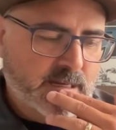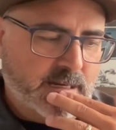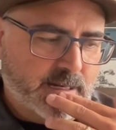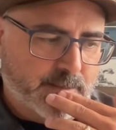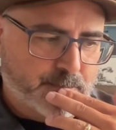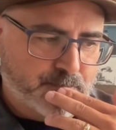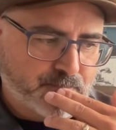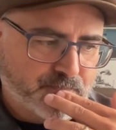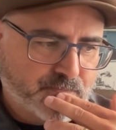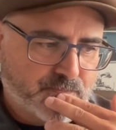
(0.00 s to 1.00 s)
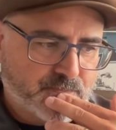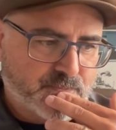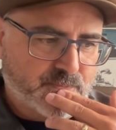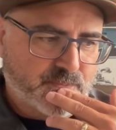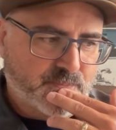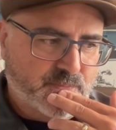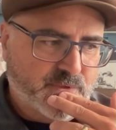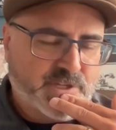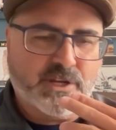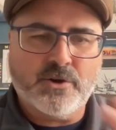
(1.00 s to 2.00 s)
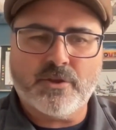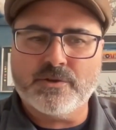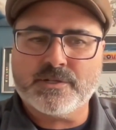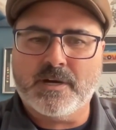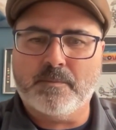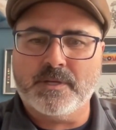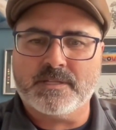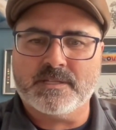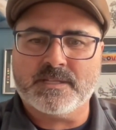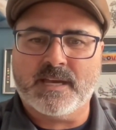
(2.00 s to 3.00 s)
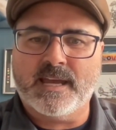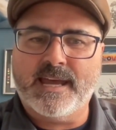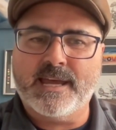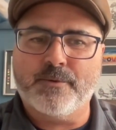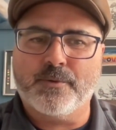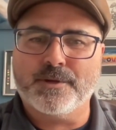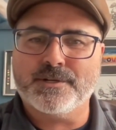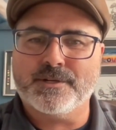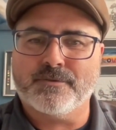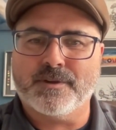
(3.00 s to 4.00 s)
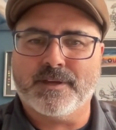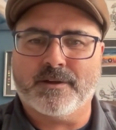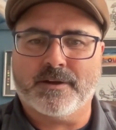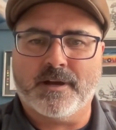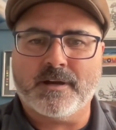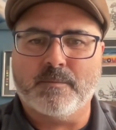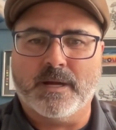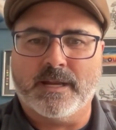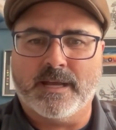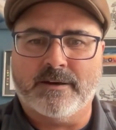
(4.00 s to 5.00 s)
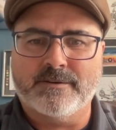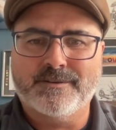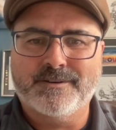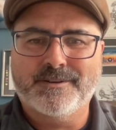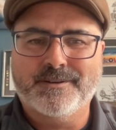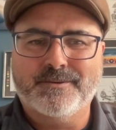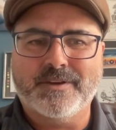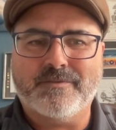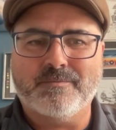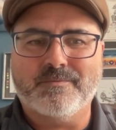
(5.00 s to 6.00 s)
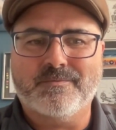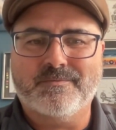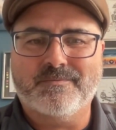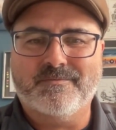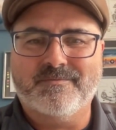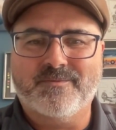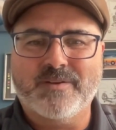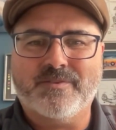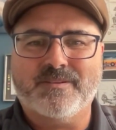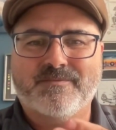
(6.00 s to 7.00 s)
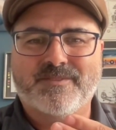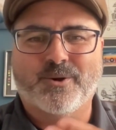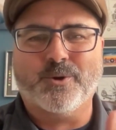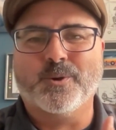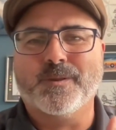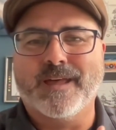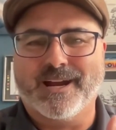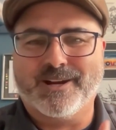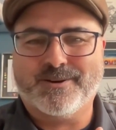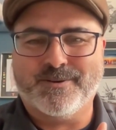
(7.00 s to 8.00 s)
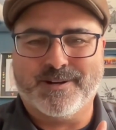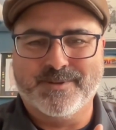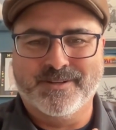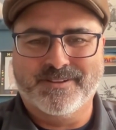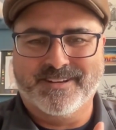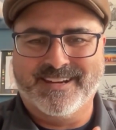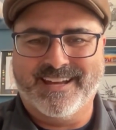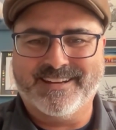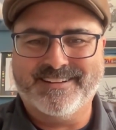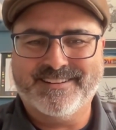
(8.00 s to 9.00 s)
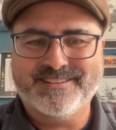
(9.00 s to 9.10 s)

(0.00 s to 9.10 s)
Um, to go to those companies and say, "Hey, we want you to run that on Akamai now," we haven't earned that credibility yet.